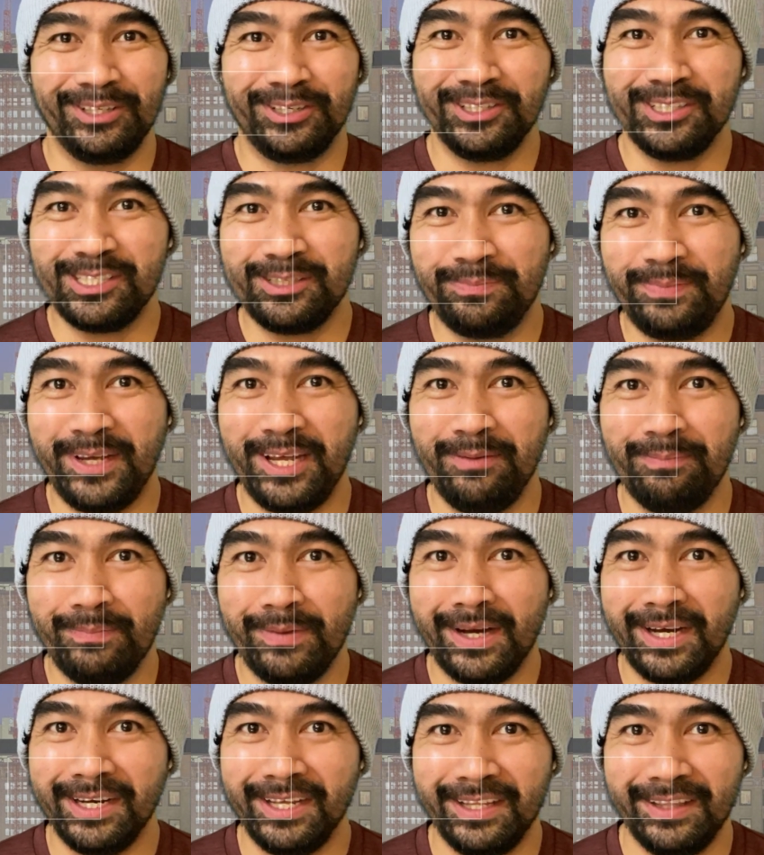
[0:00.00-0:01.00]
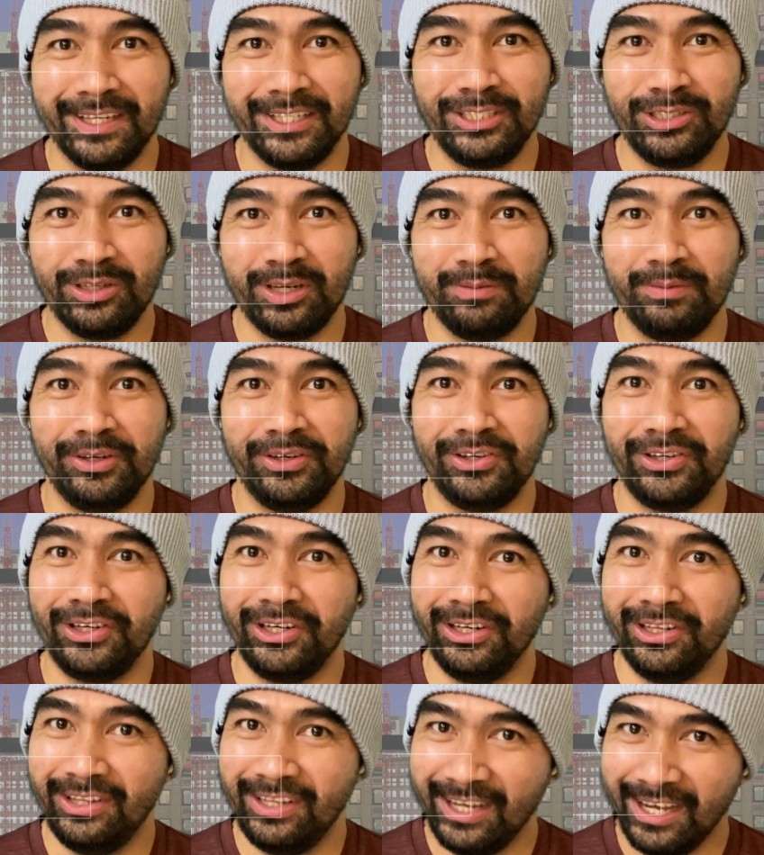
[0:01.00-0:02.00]
spend money that you haven't
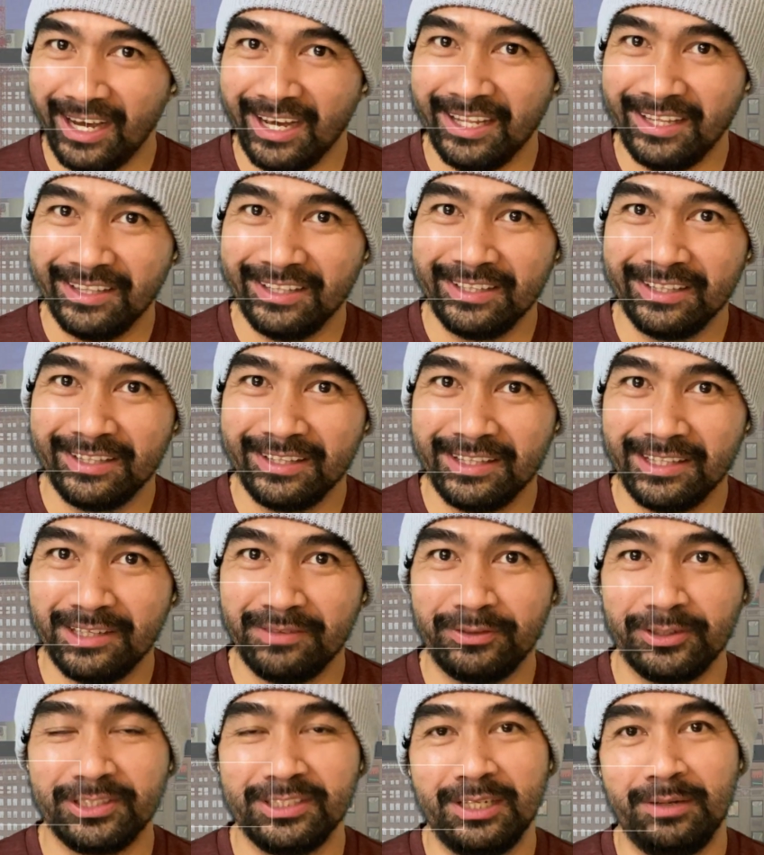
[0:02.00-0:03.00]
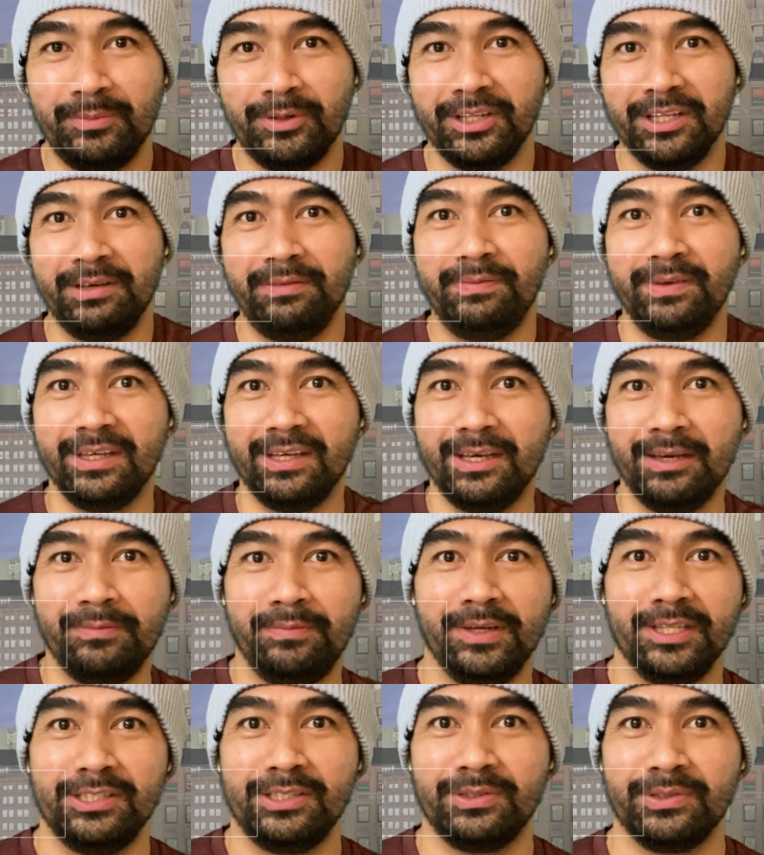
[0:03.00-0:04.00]
earned yet. For example, if
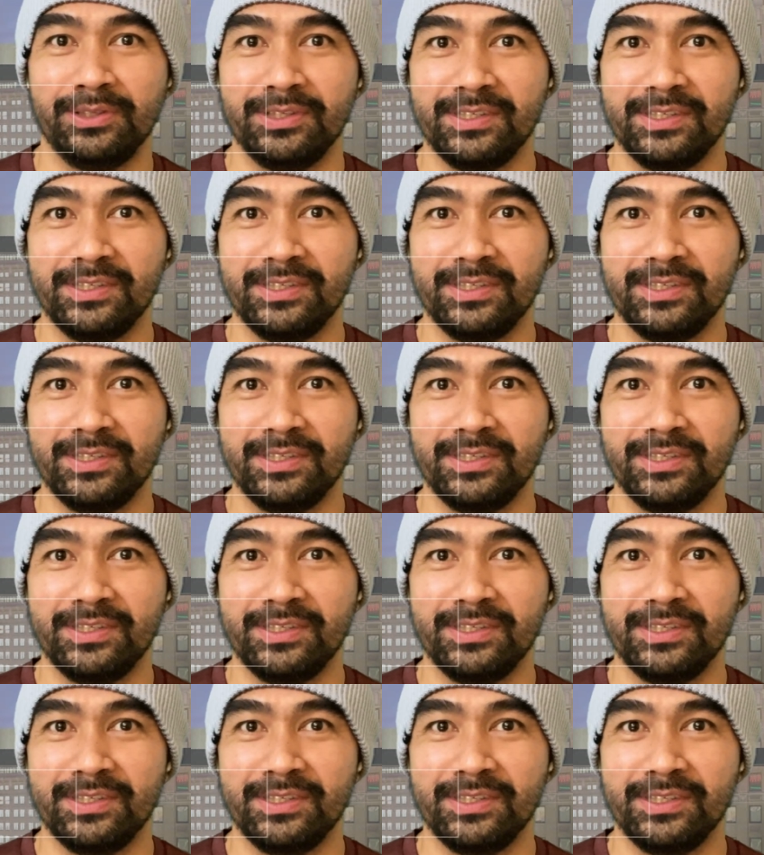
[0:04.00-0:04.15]
it's your